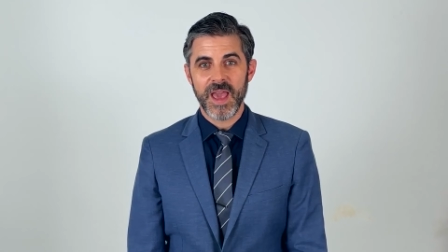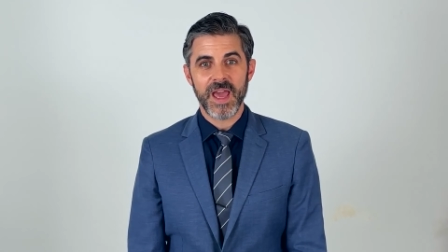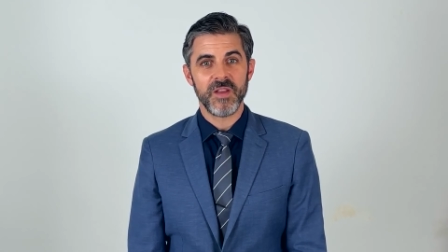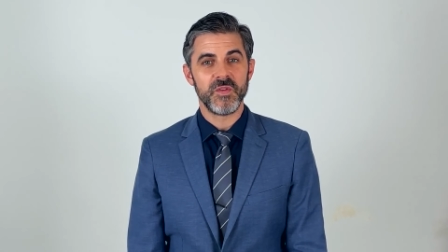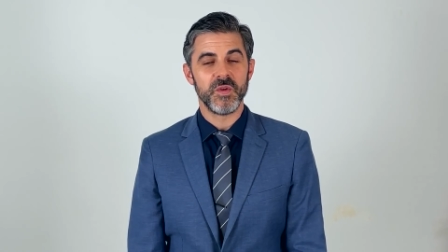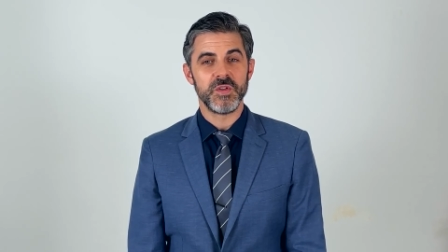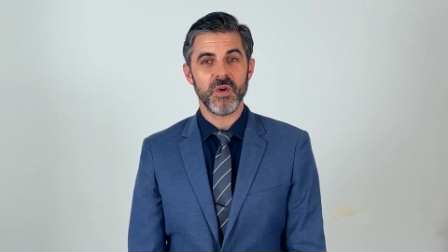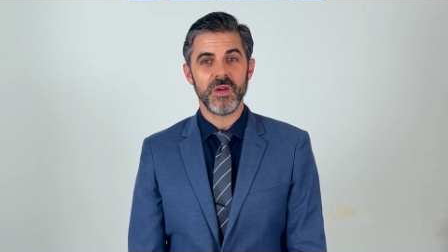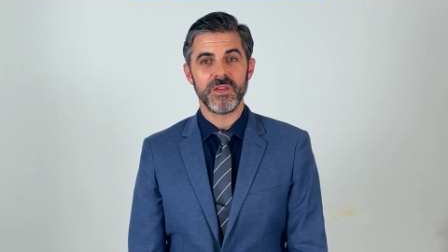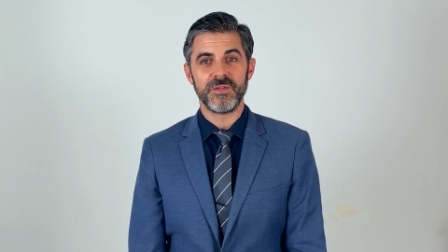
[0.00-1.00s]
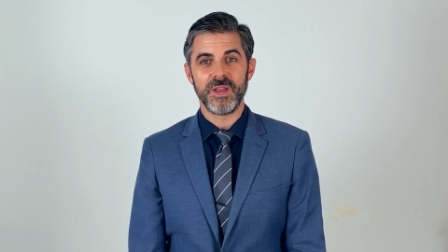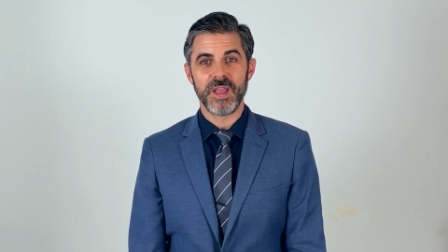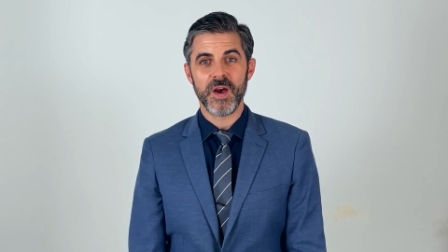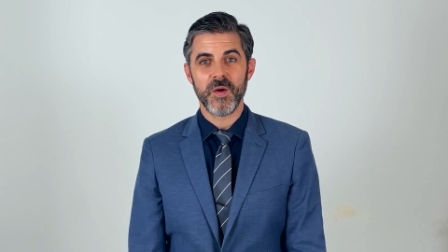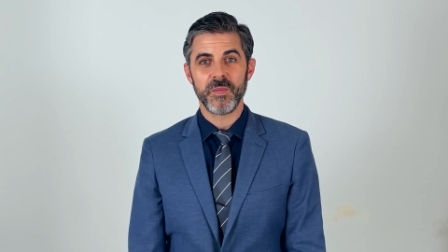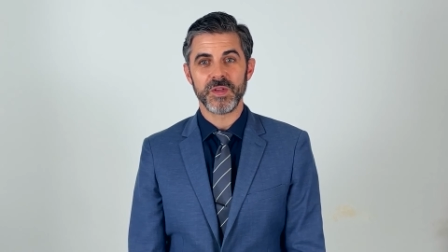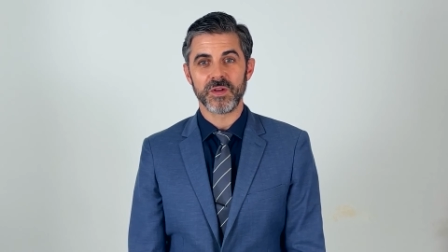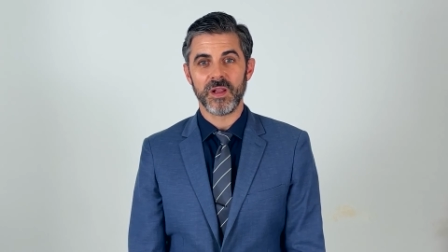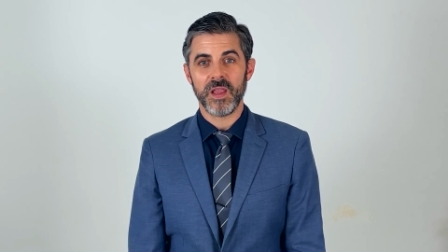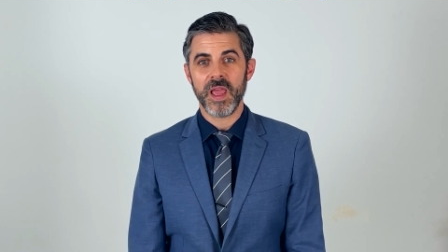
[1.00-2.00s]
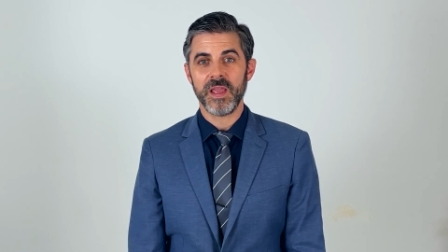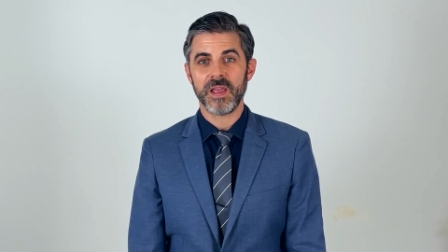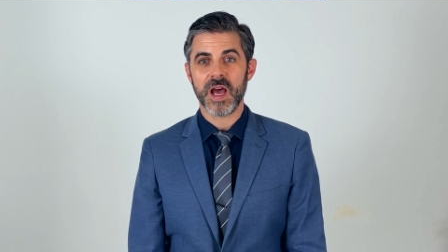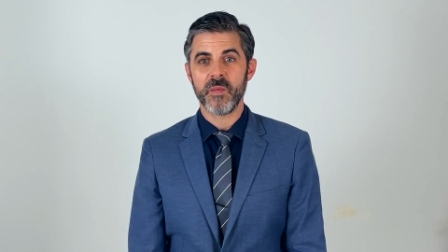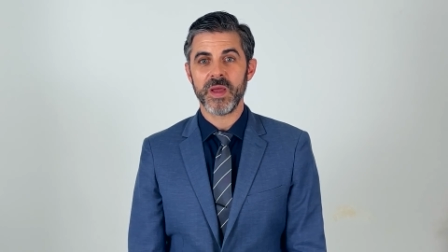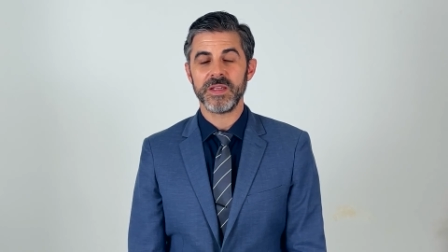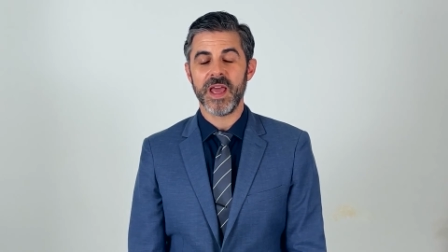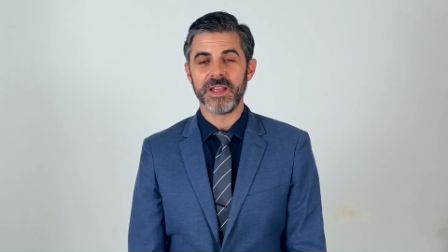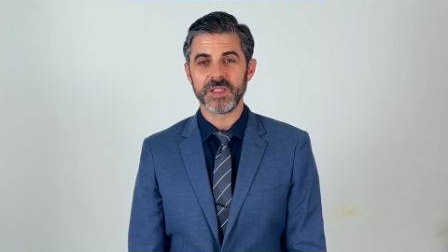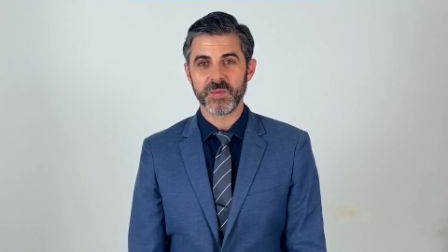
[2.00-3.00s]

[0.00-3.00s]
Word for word: And if you enjoyed this video, be sure to like, comment, and